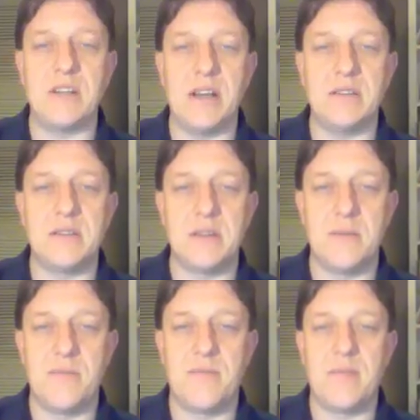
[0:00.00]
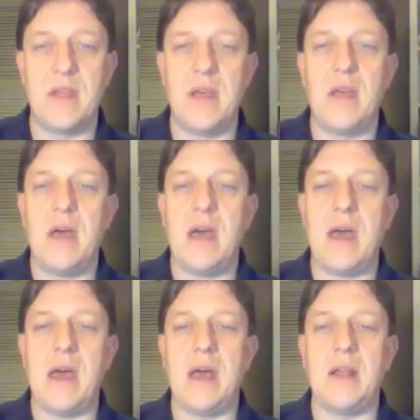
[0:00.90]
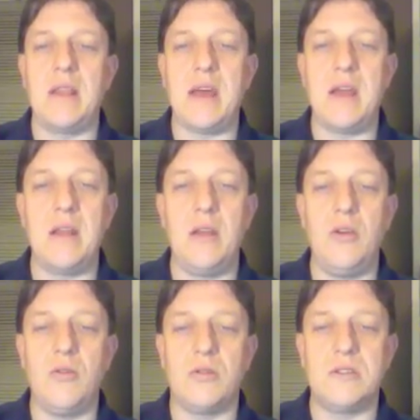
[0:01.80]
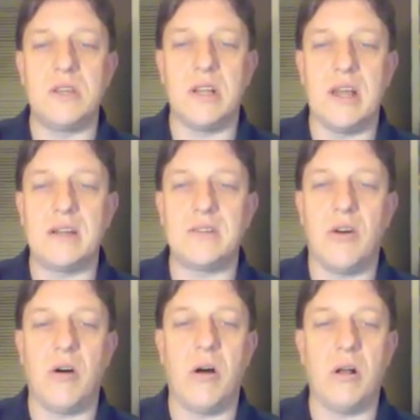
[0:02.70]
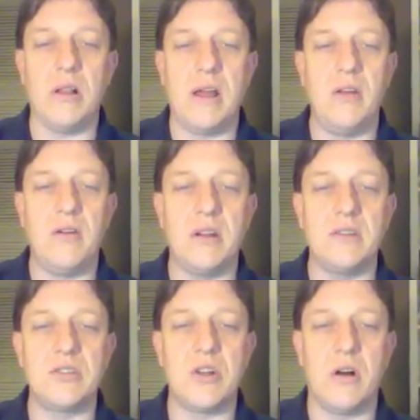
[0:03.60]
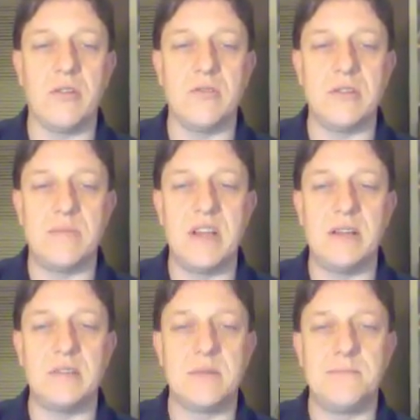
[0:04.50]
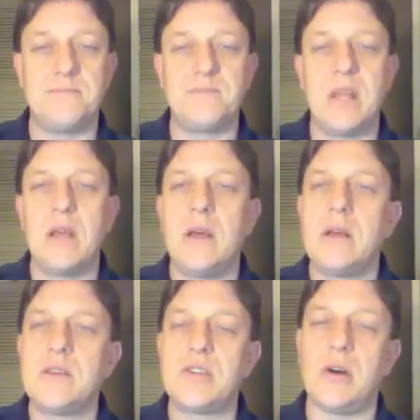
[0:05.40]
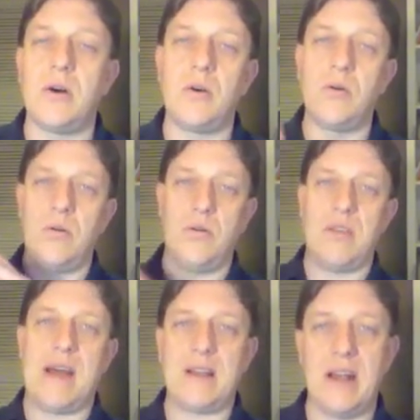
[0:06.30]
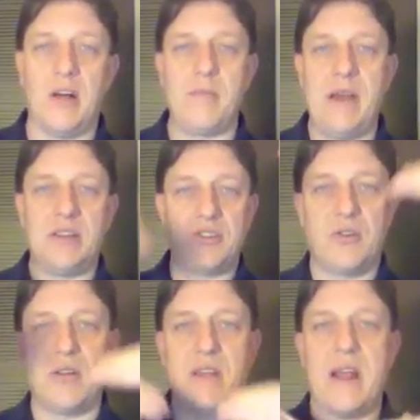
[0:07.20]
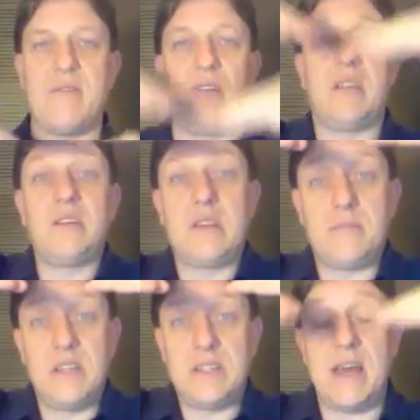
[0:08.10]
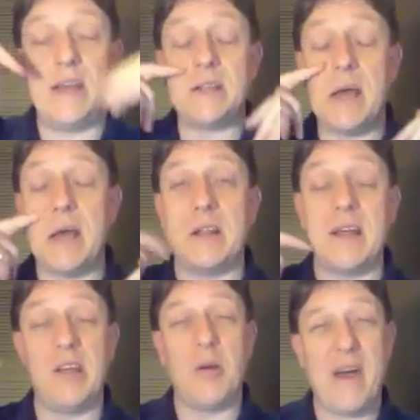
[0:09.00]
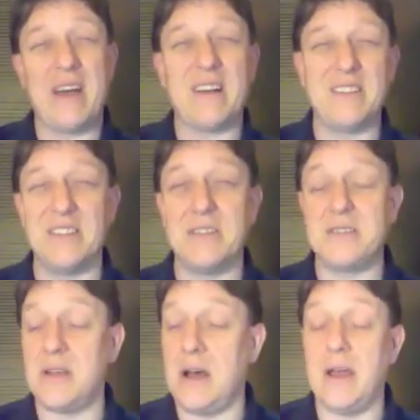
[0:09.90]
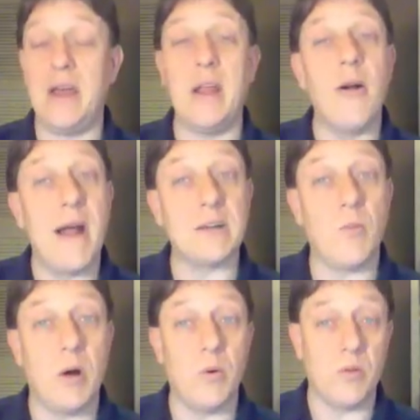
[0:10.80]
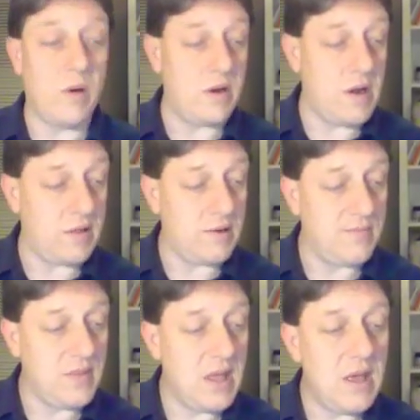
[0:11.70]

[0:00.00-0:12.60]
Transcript: updates. And then you could select all and you could install those updates. So that can help make sure that everything's up to date and that your packages interact well with one another.